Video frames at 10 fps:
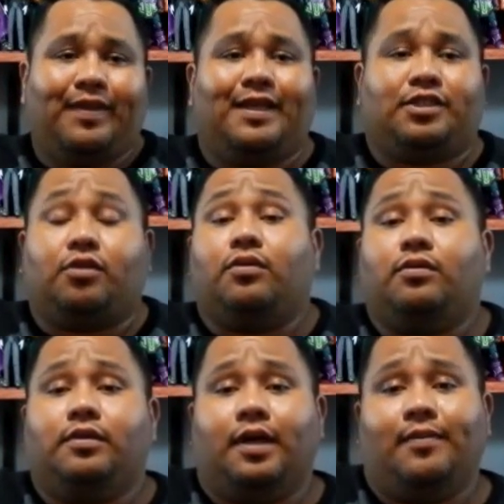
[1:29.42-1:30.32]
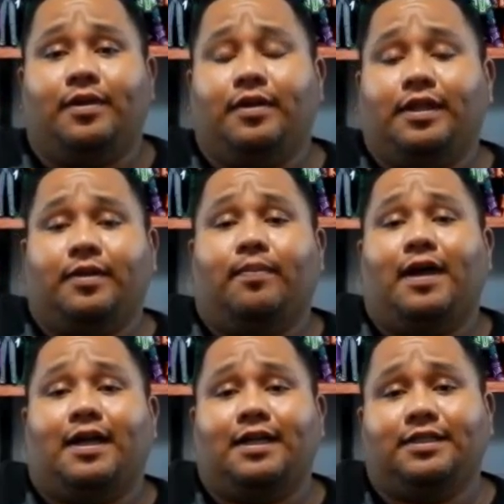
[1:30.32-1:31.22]
It's cool. I mean, you get the
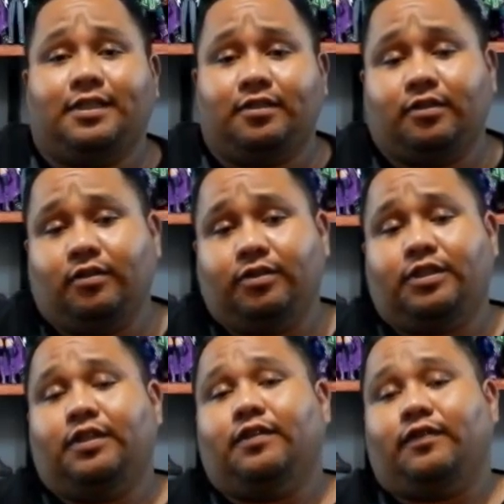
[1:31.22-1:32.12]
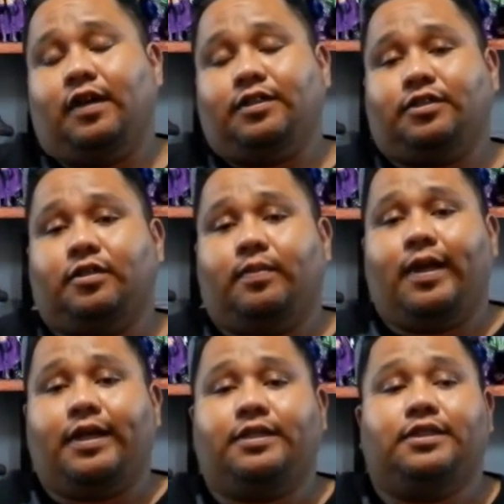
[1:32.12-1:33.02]
BotCon's exclusive. Certain
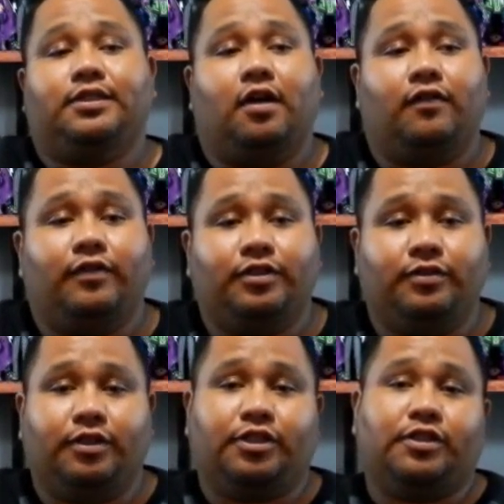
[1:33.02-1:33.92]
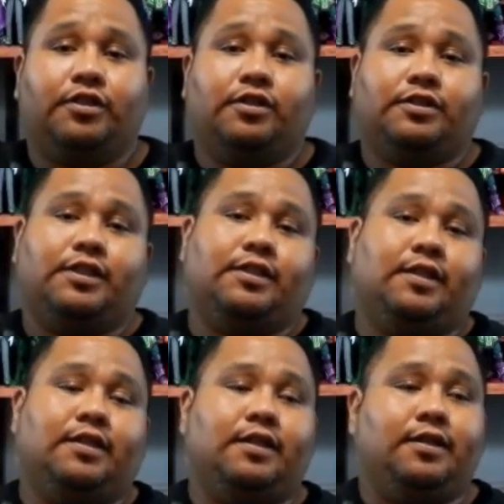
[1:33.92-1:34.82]
packages offered you the shirts and
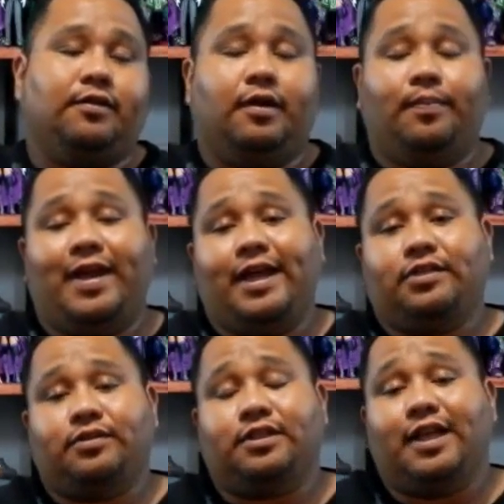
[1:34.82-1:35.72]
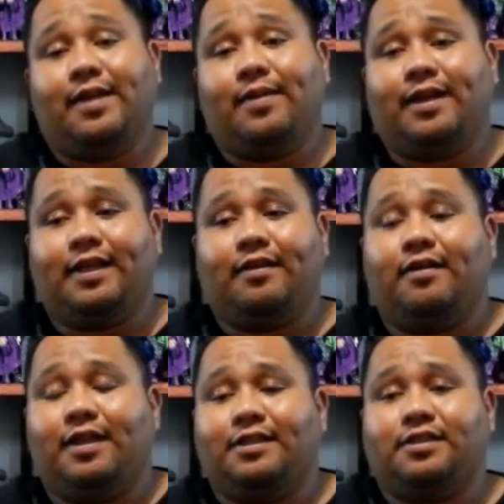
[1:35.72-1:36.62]
you know, a badge with your name on it,
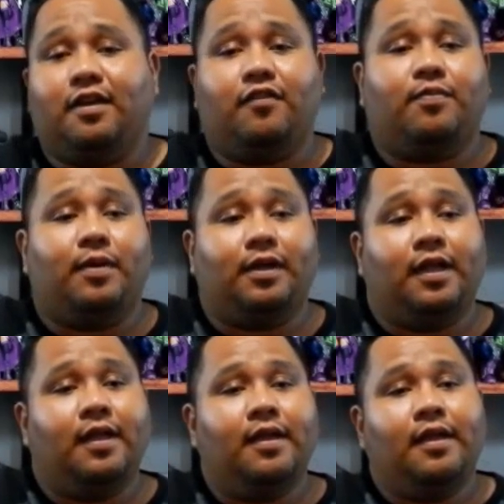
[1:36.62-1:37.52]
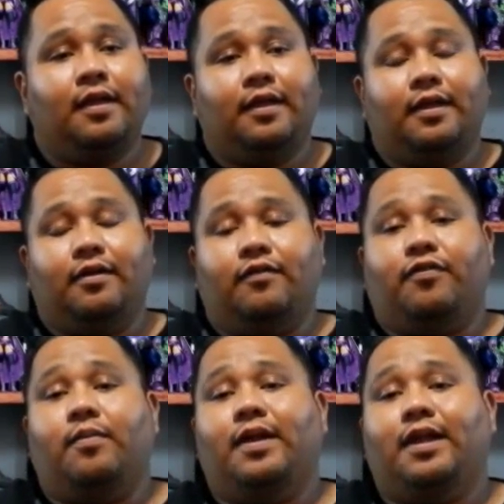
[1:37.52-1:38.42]
all that stuff. But you know,
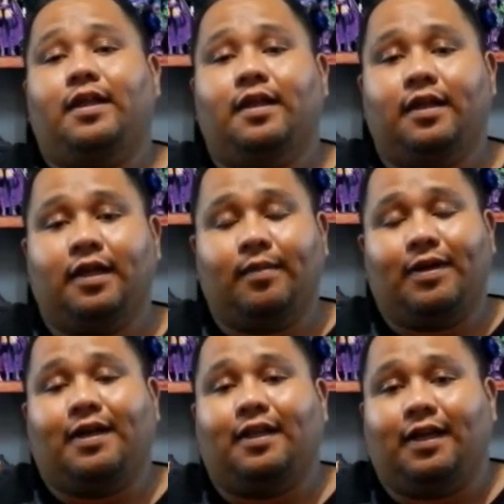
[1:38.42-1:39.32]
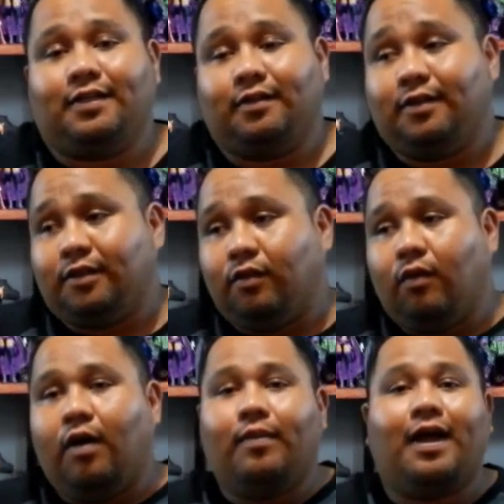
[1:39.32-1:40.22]
for me, I'm a collector. Look at the
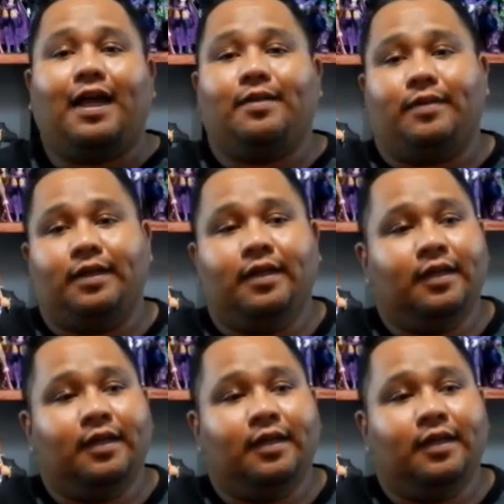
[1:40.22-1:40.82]
wall behind me.